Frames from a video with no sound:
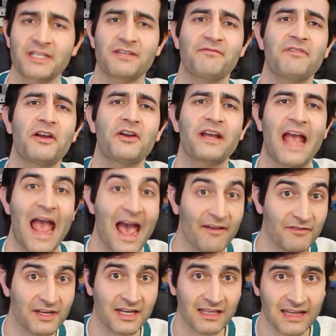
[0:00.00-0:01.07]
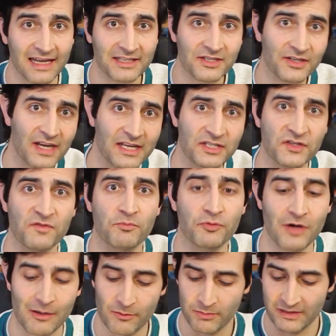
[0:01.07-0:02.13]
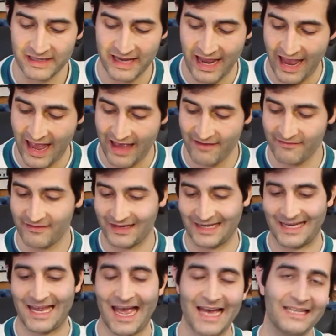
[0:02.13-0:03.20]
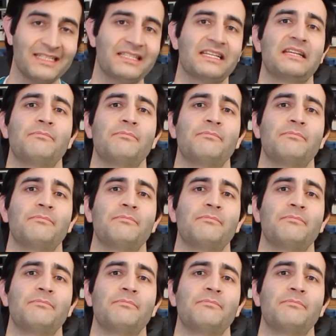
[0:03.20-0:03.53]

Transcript: He's a very avid collector, as you probably have guessed.